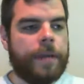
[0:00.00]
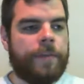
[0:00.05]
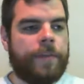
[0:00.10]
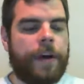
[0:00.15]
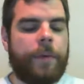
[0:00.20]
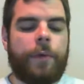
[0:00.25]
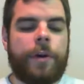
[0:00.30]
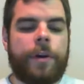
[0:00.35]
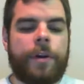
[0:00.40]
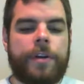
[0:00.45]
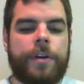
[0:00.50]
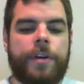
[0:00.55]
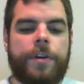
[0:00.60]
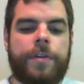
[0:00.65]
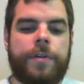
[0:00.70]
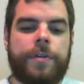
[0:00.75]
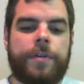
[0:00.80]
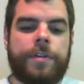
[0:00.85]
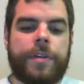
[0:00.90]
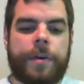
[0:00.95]
if I want
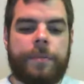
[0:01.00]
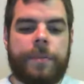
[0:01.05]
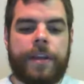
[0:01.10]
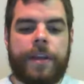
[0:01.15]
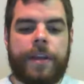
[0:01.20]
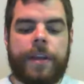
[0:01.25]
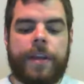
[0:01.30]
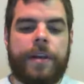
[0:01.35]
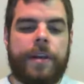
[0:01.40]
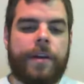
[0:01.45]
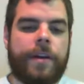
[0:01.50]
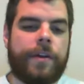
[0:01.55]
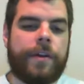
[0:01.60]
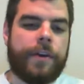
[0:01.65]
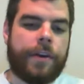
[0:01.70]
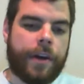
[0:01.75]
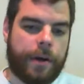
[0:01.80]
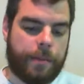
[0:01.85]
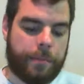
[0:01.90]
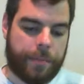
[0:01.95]
to do something at
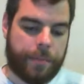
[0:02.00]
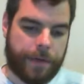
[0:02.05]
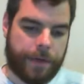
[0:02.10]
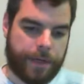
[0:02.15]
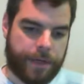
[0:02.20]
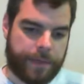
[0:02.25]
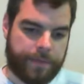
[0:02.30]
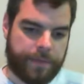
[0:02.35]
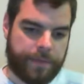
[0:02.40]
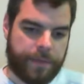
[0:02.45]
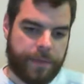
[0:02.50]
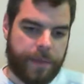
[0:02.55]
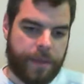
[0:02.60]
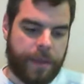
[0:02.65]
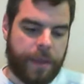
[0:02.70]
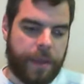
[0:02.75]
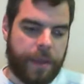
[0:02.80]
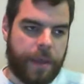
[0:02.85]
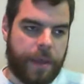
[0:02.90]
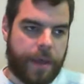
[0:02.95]
another company,
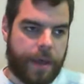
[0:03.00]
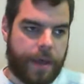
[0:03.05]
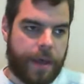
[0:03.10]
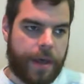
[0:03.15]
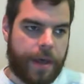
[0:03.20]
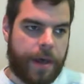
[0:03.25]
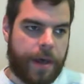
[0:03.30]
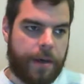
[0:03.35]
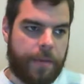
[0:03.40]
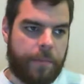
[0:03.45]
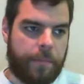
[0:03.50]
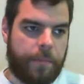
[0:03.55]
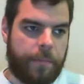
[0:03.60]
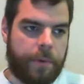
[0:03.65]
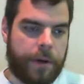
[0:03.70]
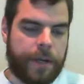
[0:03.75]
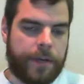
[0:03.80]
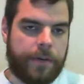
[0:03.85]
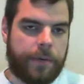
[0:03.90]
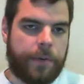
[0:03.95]

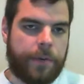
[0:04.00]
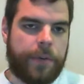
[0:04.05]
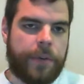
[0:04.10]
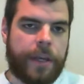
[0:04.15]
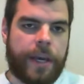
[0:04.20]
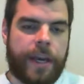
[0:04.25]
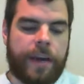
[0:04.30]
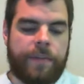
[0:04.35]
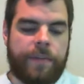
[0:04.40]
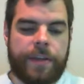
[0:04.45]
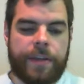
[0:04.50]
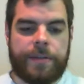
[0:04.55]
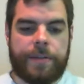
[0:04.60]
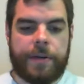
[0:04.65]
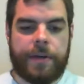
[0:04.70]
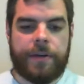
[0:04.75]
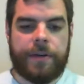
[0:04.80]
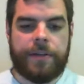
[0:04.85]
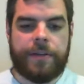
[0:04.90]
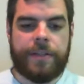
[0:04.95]
but I don't think I have the
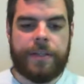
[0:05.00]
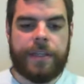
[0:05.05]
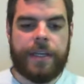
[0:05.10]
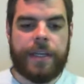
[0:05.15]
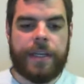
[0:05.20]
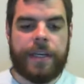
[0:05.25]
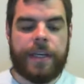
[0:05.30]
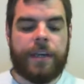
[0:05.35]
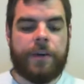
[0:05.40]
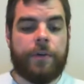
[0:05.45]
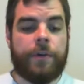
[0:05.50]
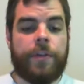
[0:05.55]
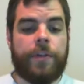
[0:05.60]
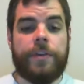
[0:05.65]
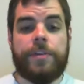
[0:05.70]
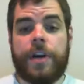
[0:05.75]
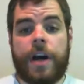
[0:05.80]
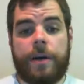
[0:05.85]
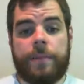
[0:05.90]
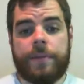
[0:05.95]
experience to get in,
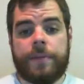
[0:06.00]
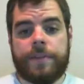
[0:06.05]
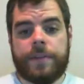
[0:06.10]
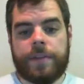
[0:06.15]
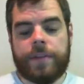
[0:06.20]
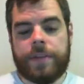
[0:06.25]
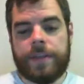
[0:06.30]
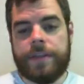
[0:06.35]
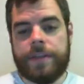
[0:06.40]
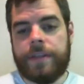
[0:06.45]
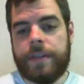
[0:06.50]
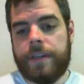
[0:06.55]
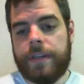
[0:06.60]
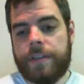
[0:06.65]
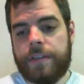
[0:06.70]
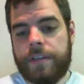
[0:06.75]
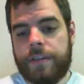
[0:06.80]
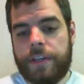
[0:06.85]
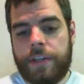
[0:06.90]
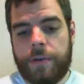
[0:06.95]
or the job isn't
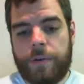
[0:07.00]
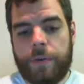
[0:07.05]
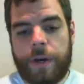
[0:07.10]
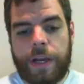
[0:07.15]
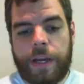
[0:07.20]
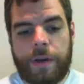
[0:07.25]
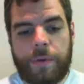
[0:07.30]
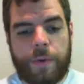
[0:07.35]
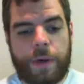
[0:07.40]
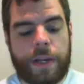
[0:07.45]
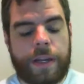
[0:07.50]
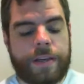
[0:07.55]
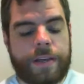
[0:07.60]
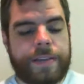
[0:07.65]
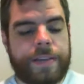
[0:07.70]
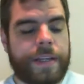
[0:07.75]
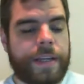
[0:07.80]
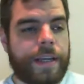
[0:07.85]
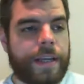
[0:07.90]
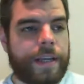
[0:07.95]
listed, is QA a
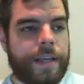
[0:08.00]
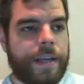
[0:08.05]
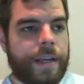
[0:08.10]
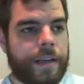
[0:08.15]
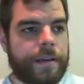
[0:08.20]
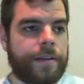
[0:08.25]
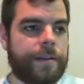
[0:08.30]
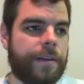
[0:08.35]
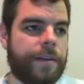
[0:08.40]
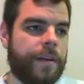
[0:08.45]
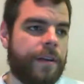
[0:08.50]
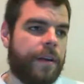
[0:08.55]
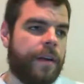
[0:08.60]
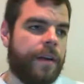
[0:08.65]
way to get in?